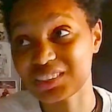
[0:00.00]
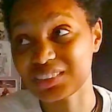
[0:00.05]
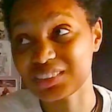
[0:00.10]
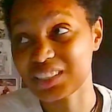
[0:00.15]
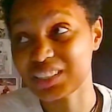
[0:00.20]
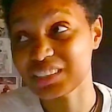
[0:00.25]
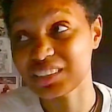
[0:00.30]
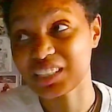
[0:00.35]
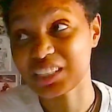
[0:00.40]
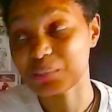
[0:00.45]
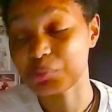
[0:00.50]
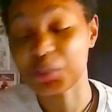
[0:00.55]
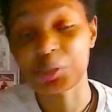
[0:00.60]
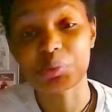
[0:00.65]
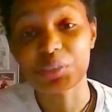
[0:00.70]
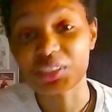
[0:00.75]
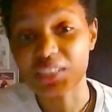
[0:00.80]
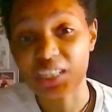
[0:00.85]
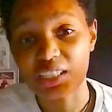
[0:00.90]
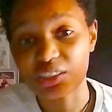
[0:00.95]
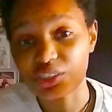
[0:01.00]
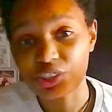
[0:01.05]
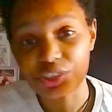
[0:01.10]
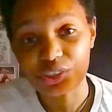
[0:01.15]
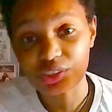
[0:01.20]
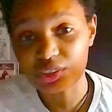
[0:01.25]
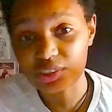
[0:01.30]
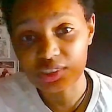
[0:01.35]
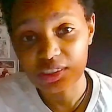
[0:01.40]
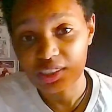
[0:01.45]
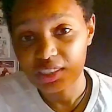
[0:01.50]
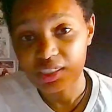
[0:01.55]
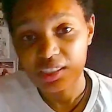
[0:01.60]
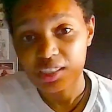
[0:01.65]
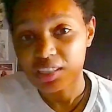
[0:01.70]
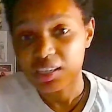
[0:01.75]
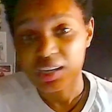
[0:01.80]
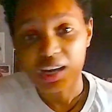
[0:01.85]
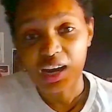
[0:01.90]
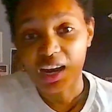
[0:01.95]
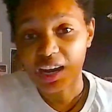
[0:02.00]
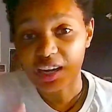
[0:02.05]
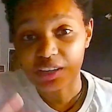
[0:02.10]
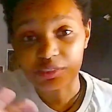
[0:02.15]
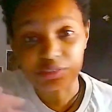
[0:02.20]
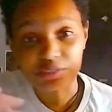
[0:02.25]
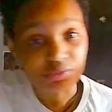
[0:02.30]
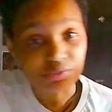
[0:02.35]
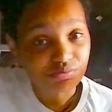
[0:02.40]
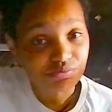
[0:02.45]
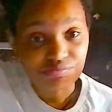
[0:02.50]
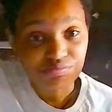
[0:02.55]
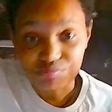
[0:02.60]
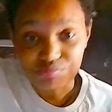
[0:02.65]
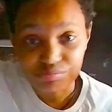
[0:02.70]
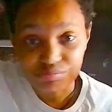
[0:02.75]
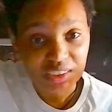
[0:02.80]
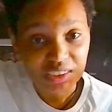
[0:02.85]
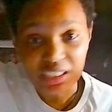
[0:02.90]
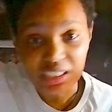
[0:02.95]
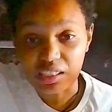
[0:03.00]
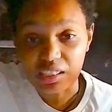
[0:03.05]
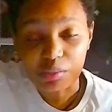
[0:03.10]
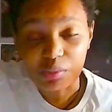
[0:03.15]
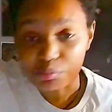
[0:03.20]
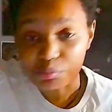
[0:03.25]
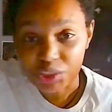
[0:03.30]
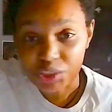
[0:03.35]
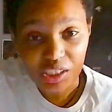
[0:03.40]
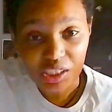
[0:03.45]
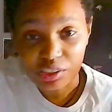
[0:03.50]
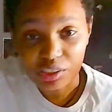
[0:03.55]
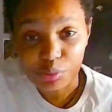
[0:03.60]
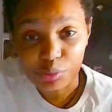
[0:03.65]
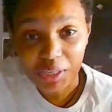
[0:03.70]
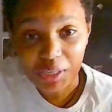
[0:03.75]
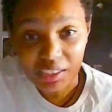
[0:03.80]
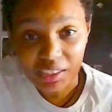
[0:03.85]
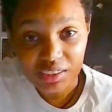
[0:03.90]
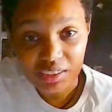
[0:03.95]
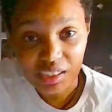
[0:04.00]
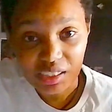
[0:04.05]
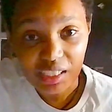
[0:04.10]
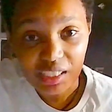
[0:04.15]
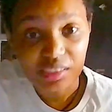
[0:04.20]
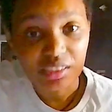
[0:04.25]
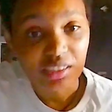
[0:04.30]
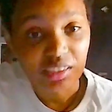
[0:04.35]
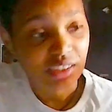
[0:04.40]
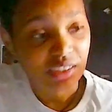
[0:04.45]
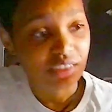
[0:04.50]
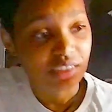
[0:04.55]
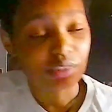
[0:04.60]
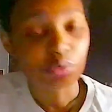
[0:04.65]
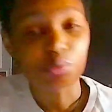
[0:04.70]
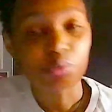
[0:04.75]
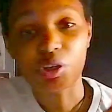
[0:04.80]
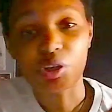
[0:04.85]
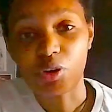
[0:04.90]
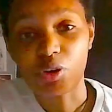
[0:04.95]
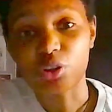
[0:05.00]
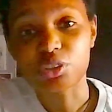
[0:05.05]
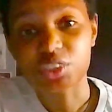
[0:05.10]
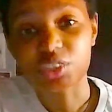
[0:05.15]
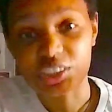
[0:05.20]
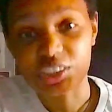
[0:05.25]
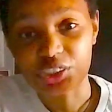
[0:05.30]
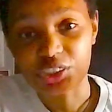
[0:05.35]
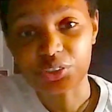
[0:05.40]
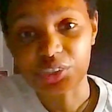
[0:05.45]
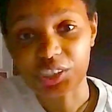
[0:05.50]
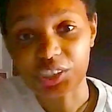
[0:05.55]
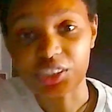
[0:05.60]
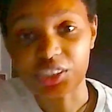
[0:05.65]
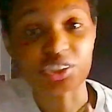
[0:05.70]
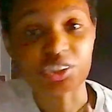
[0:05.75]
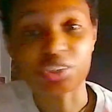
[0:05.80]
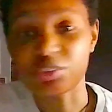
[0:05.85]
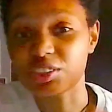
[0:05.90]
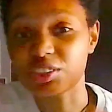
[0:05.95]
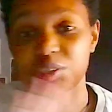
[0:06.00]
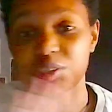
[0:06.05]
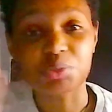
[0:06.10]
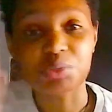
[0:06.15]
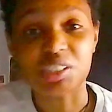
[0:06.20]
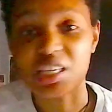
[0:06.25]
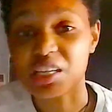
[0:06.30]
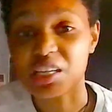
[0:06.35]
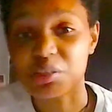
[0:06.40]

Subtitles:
in like maybe 10 years. I've said goodbye to that. We're all digital here, so this was a